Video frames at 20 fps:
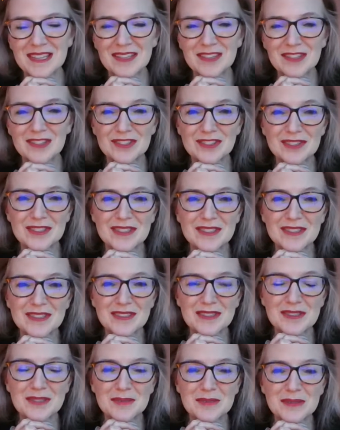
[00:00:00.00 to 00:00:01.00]
oh, Jenny,
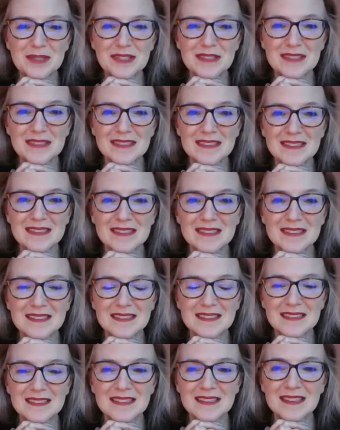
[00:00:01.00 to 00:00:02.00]
that's sweet
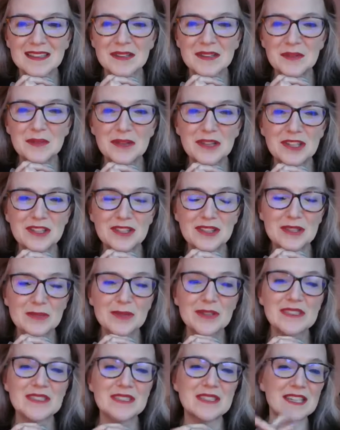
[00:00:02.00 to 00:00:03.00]
we had talked
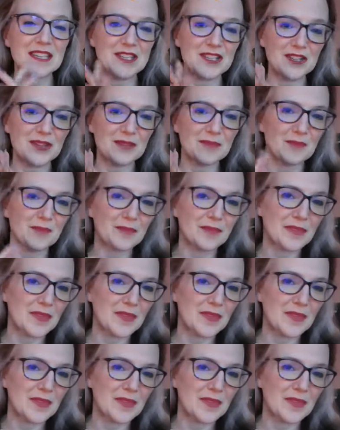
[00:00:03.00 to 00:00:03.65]
about dictation,